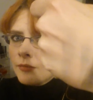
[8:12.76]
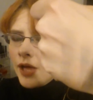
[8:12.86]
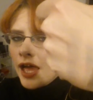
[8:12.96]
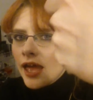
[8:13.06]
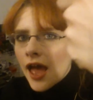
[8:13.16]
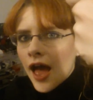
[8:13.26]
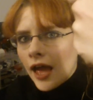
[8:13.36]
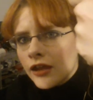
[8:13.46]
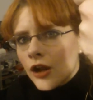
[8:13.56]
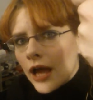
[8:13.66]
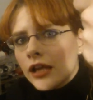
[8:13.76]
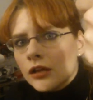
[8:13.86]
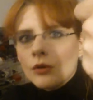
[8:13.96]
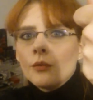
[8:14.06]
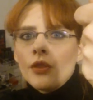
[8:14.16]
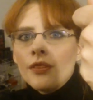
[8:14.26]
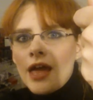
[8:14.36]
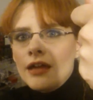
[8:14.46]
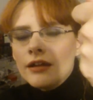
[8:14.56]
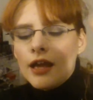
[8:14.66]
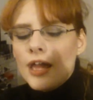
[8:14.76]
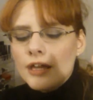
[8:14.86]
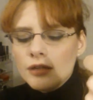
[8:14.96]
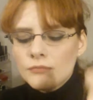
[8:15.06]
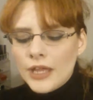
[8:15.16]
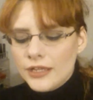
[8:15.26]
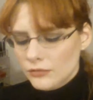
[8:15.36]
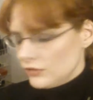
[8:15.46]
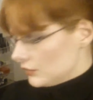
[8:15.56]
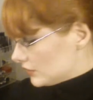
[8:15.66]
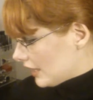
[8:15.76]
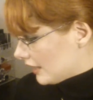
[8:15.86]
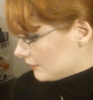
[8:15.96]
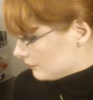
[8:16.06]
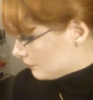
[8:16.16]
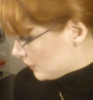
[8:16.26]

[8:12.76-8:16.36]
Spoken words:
but, I can work with that. I can use that